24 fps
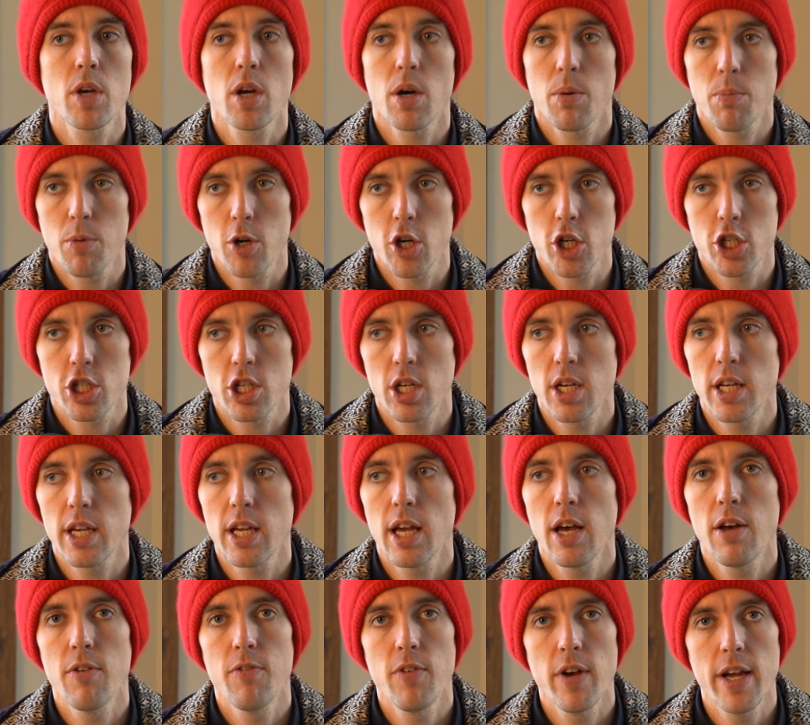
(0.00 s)

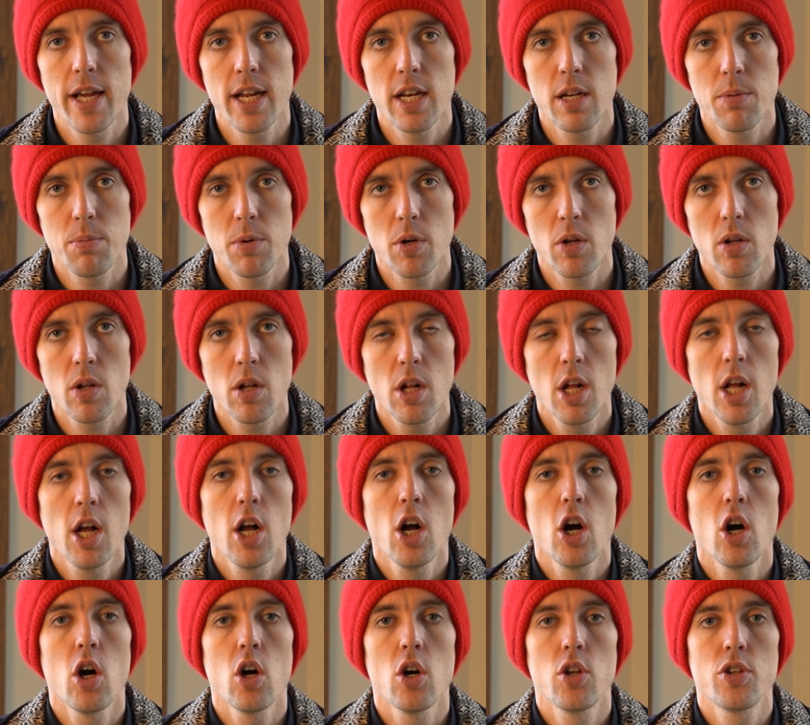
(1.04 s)
commercially available
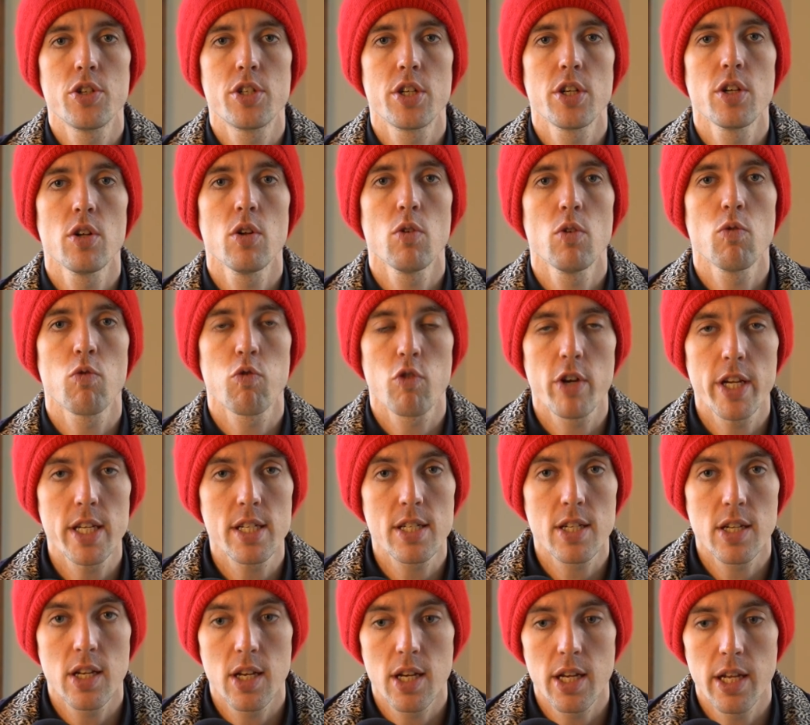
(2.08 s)
until
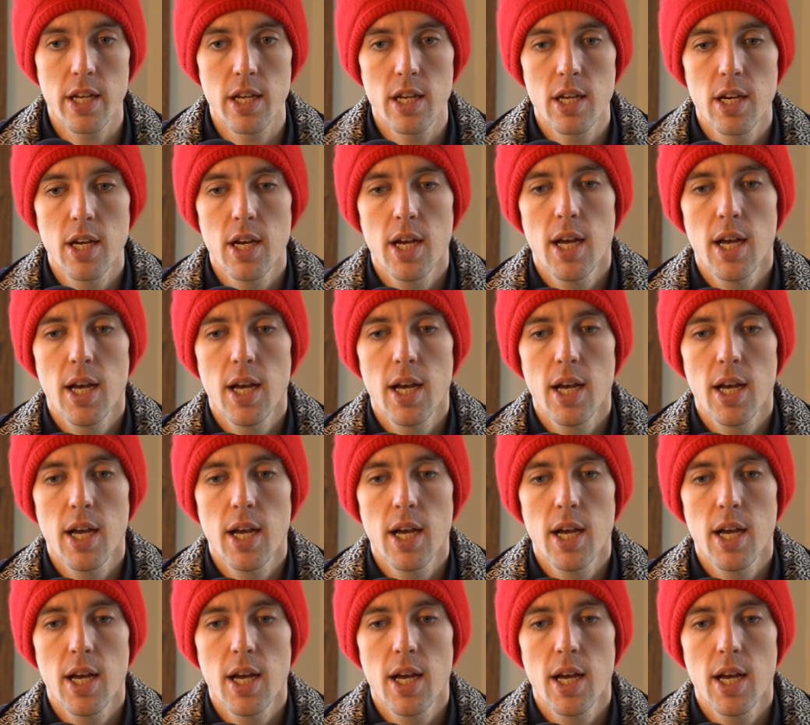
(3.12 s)
recently.